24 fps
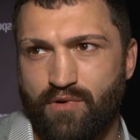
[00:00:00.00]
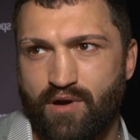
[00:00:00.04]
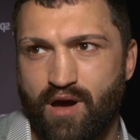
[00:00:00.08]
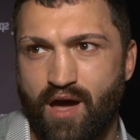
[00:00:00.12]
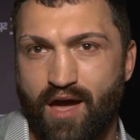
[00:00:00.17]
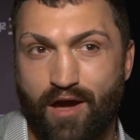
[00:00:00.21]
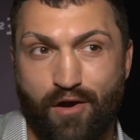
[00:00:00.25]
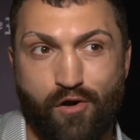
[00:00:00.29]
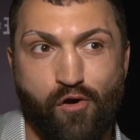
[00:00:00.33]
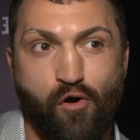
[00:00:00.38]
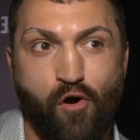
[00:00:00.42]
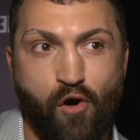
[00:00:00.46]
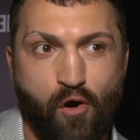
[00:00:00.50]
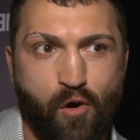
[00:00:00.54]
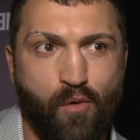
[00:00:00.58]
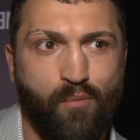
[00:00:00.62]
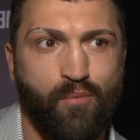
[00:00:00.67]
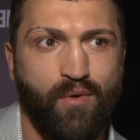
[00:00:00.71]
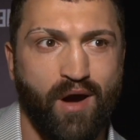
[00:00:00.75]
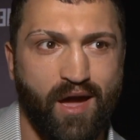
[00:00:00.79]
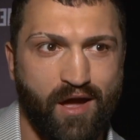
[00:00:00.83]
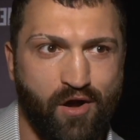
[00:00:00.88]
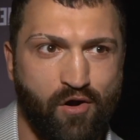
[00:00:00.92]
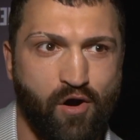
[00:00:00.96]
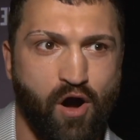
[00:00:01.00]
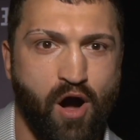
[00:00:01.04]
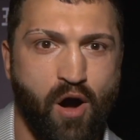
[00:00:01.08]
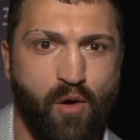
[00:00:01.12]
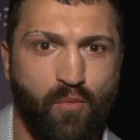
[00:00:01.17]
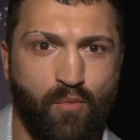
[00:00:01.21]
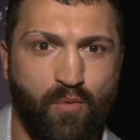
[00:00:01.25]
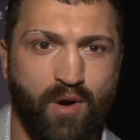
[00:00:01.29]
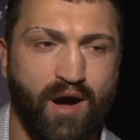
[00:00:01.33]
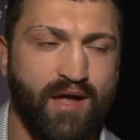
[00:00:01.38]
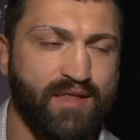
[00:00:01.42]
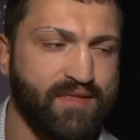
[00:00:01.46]
I hope
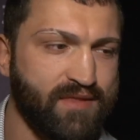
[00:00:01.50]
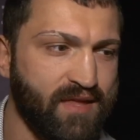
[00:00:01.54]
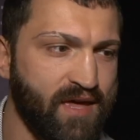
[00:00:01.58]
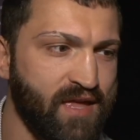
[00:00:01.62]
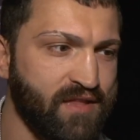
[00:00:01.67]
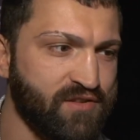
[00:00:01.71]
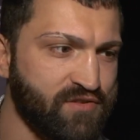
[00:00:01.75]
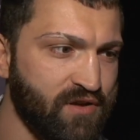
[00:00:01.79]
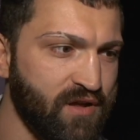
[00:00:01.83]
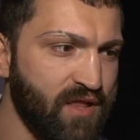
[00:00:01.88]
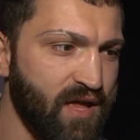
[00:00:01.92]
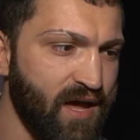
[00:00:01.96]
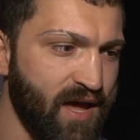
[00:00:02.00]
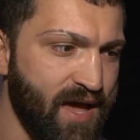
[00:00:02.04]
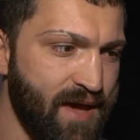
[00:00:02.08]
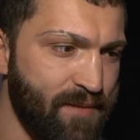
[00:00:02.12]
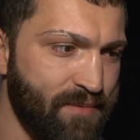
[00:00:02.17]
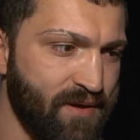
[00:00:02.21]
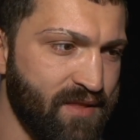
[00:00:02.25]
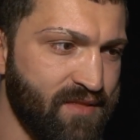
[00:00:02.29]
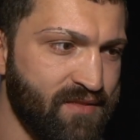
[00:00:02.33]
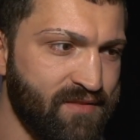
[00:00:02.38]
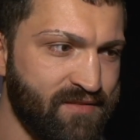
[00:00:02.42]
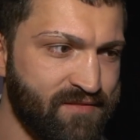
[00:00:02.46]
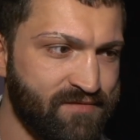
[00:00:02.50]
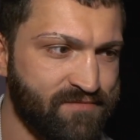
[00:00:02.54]
one day it's going to happen.